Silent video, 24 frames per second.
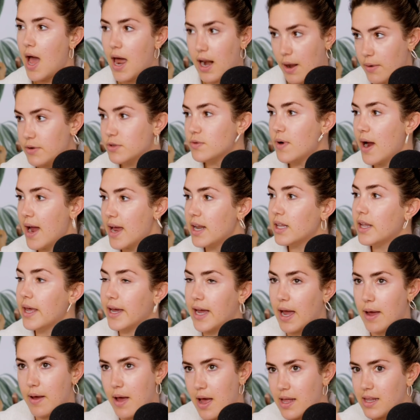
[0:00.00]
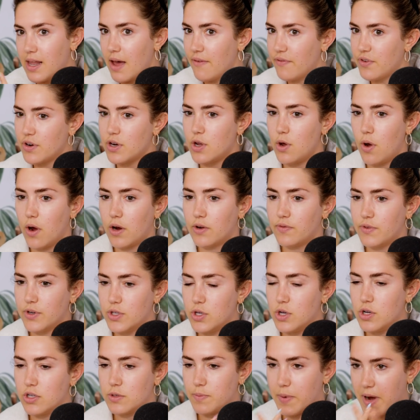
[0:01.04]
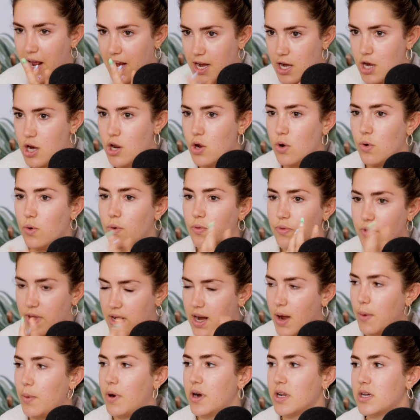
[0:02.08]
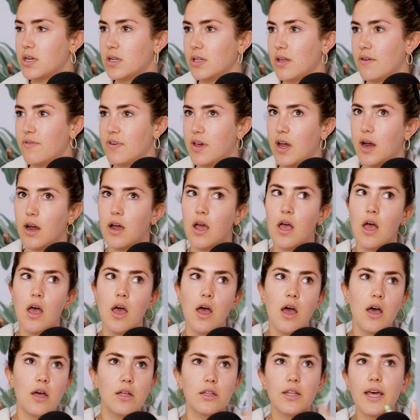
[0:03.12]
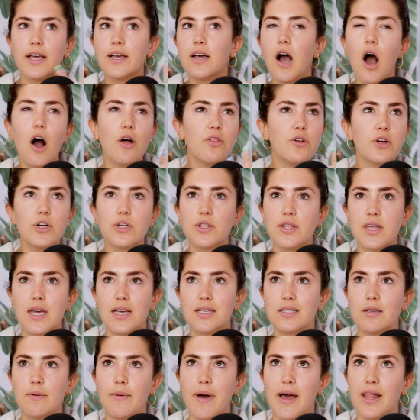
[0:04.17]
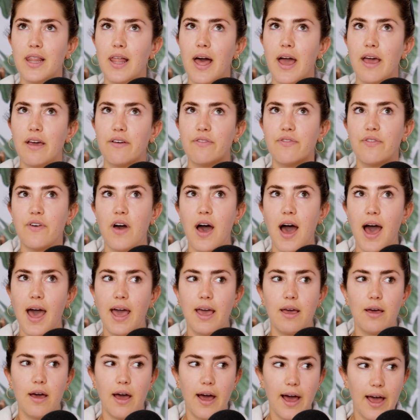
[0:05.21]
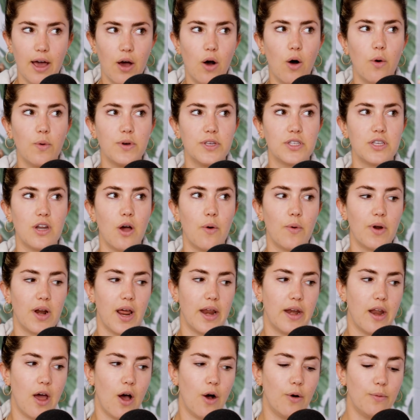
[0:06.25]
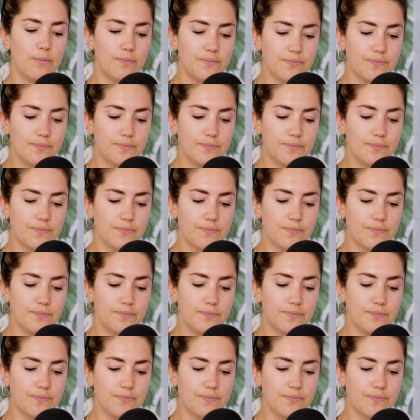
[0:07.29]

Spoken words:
And I was right. Like I left for New York for 2 years, but I knew that I wanted to live here. Like other things in my life, I always know when I know.